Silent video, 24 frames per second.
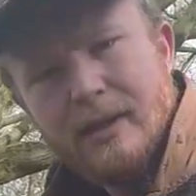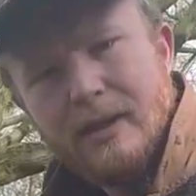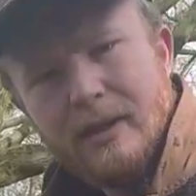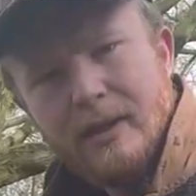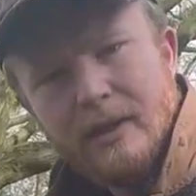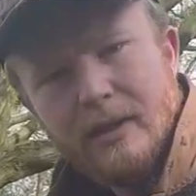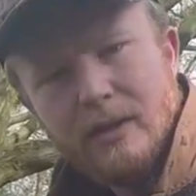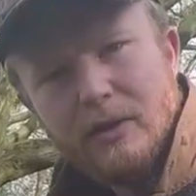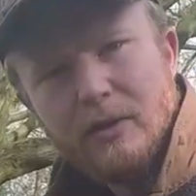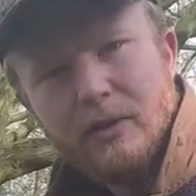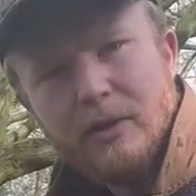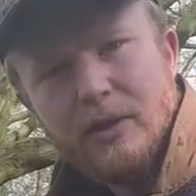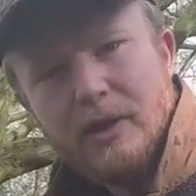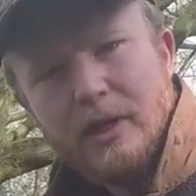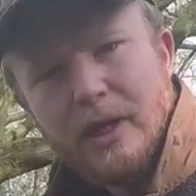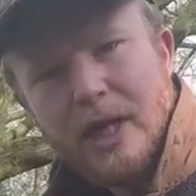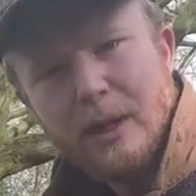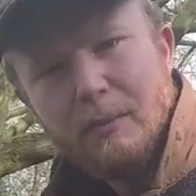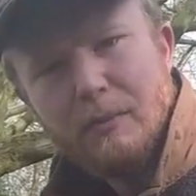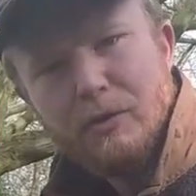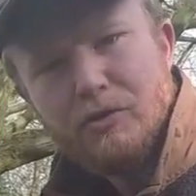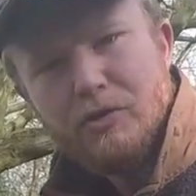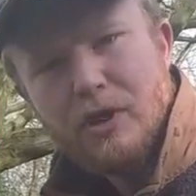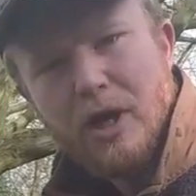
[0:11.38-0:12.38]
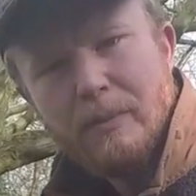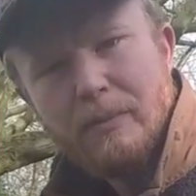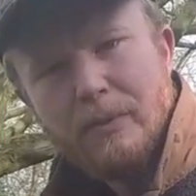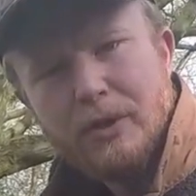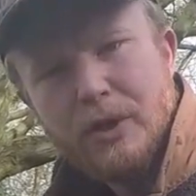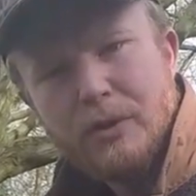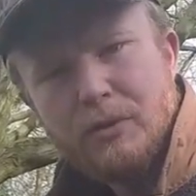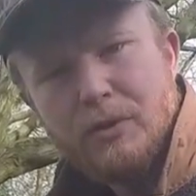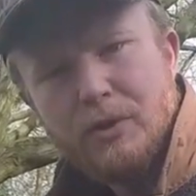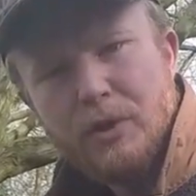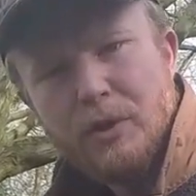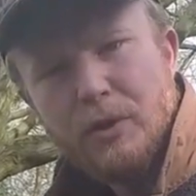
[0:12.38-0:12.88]
little camera trap
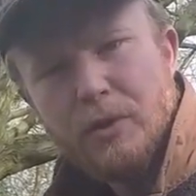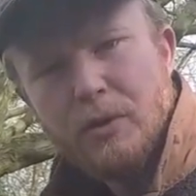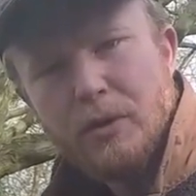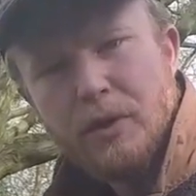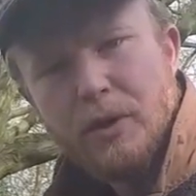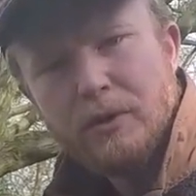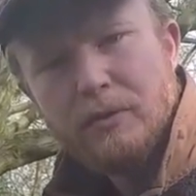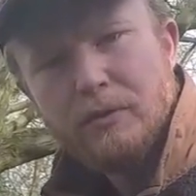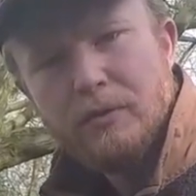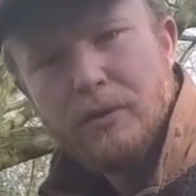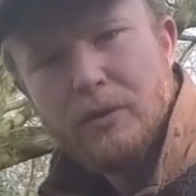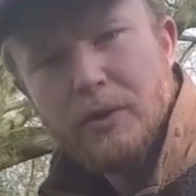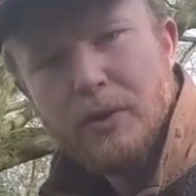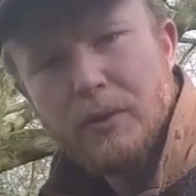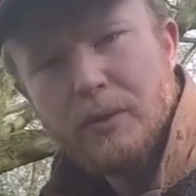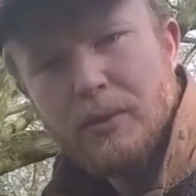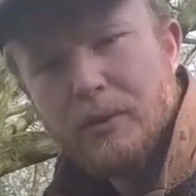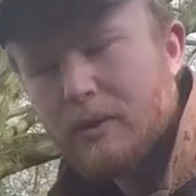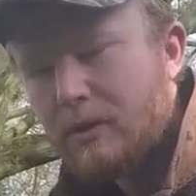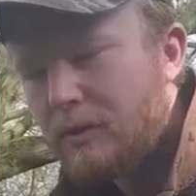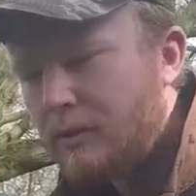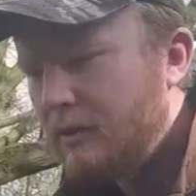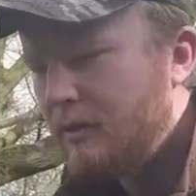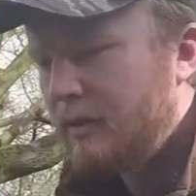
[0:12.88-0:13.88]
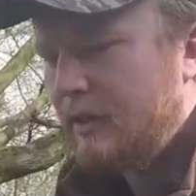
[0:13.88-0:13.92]
tutorial for you all.